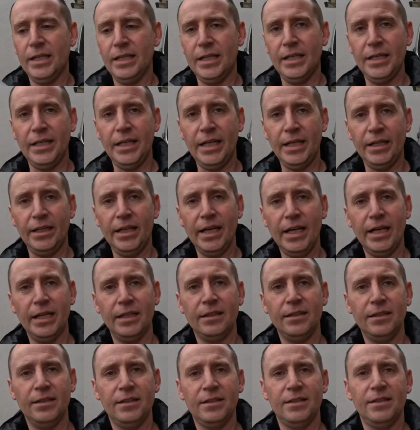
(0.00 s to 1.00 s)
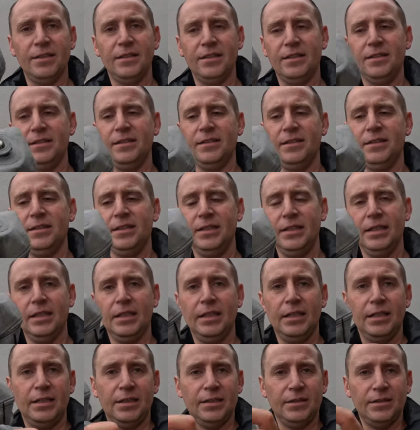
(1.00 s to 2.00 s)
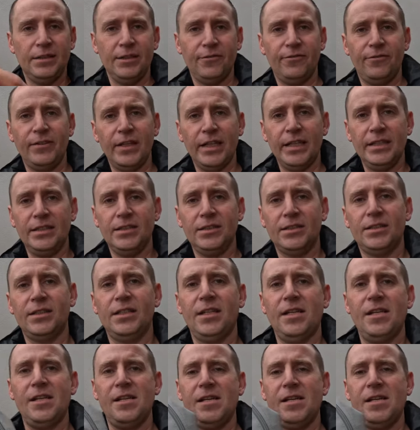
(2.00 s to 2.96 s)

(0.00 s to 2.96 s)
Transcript: And then that deflates.